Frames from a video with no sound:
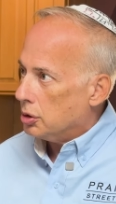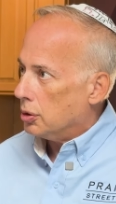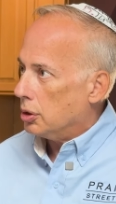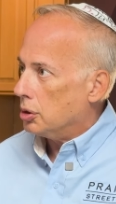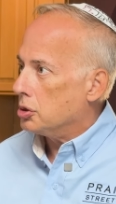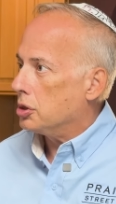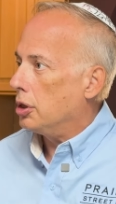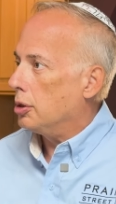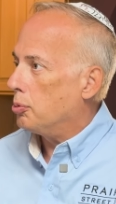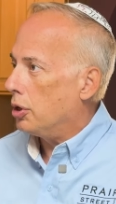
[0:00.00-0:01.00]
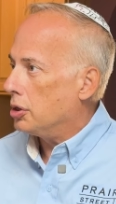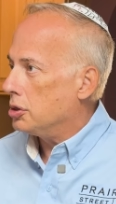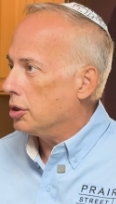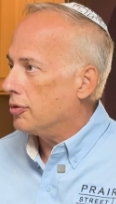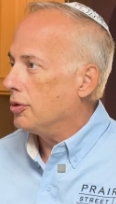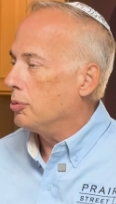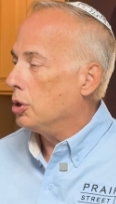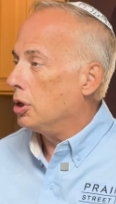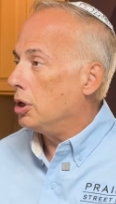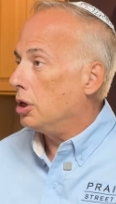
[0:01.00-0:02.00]
to understand the project from the
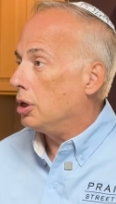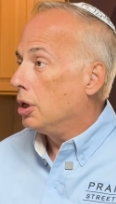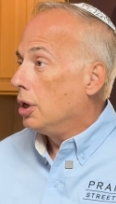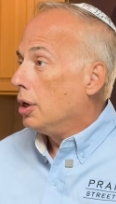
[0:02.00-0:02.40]
beginning.